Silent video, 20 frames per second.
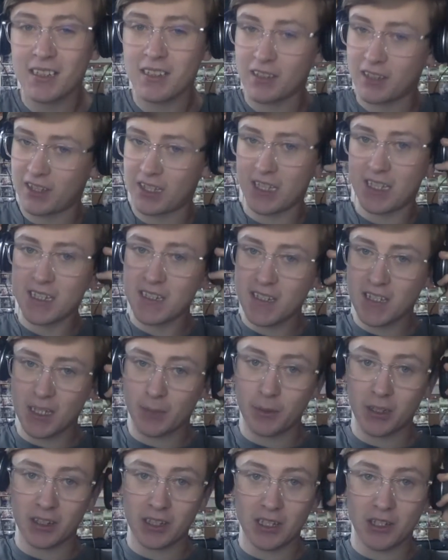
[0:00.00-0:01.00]
things
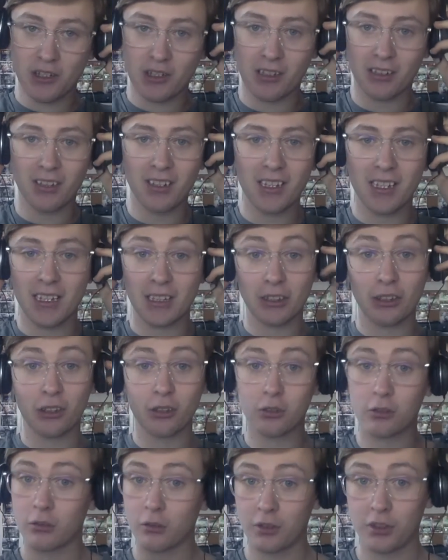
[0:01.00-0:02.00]
about this chart and
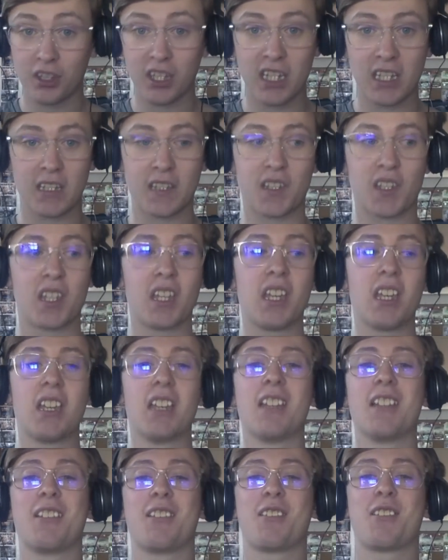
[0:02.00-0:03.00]
not good things.
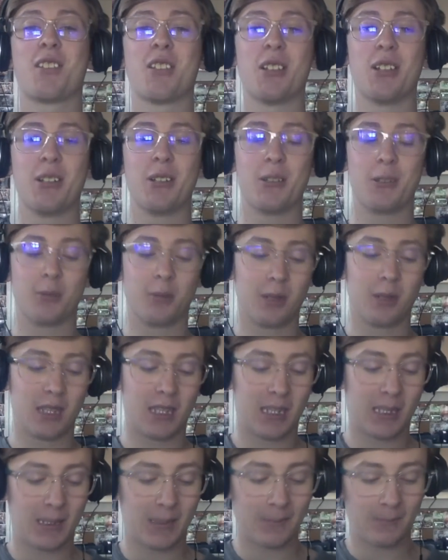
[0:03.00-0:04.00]
So,
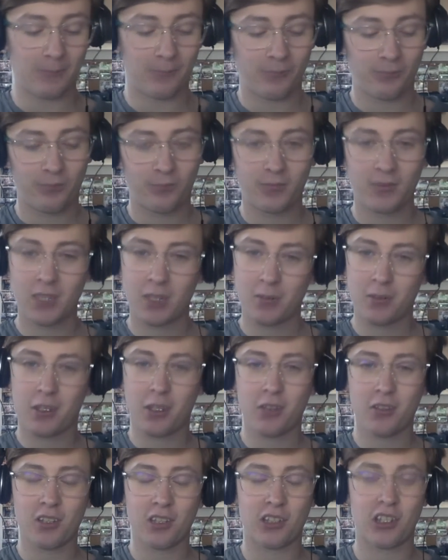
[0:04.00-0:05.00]
I'm
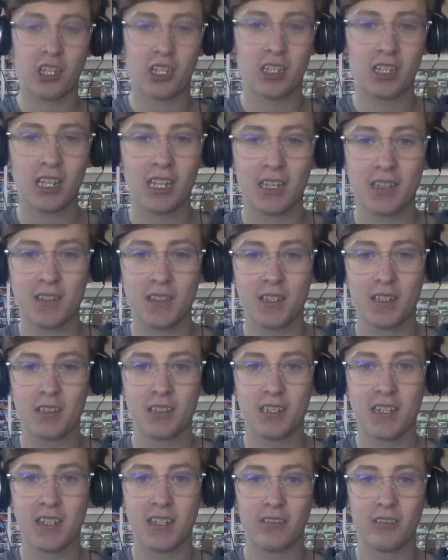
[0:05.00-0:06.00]
curious to check it out, so
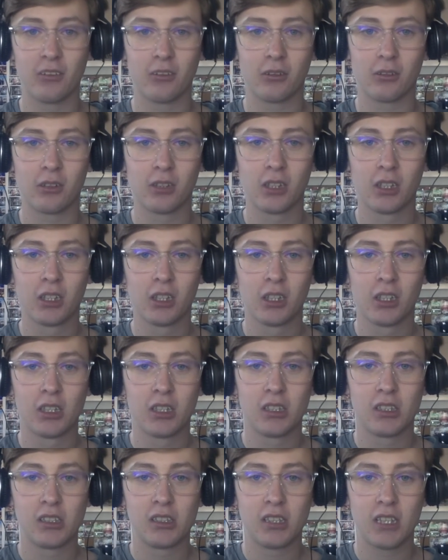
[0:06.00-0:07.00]
let's have a look.
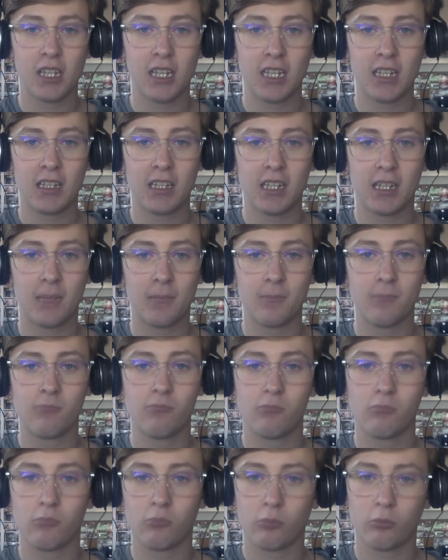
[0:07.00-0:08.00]
And,
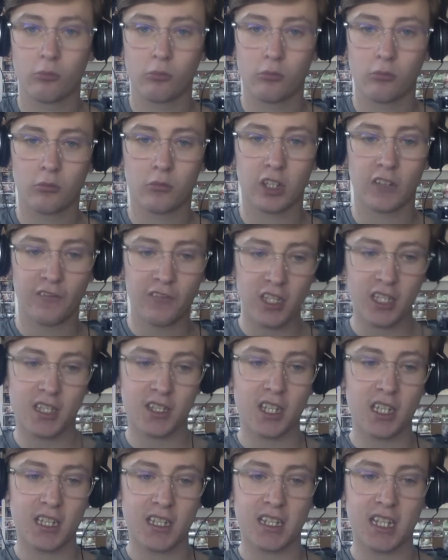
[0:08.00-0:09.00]
the first
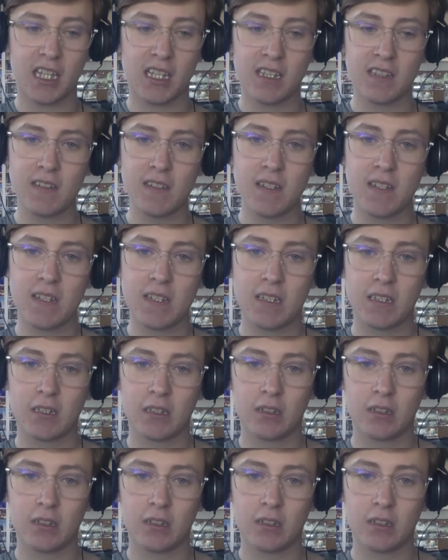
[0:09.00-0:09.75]
30 seconds,